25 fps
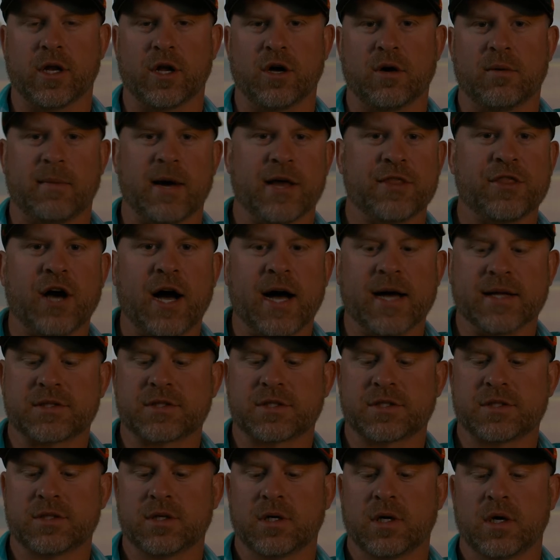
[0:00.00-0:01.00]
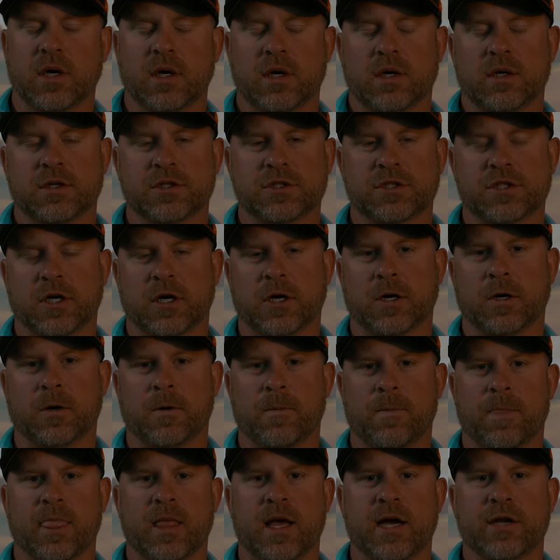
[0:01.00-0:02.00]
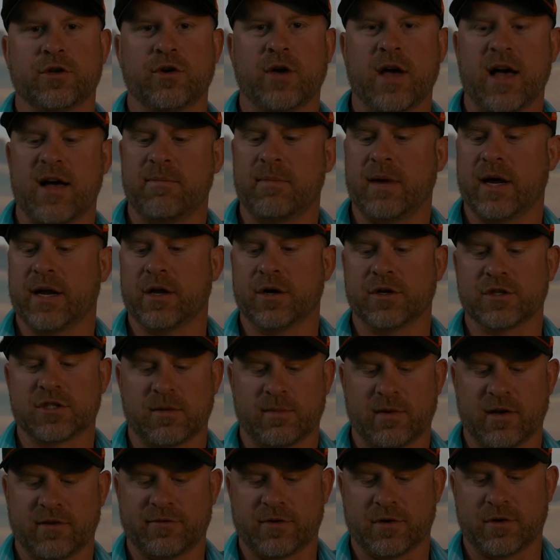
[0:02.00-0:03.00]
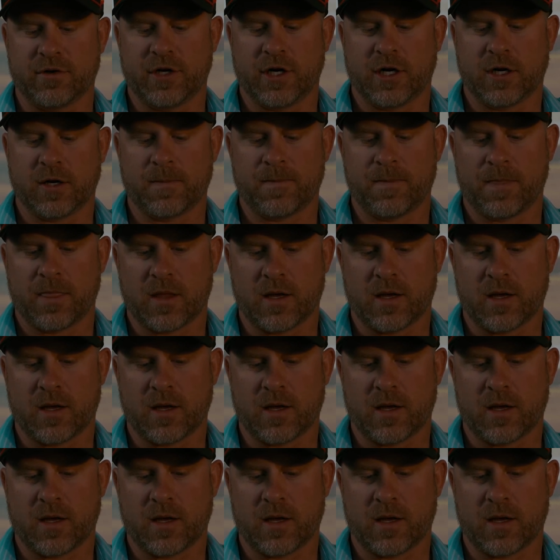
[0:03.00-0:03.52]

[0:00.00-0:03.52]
my thoughts. So I do have my notes on my phone here.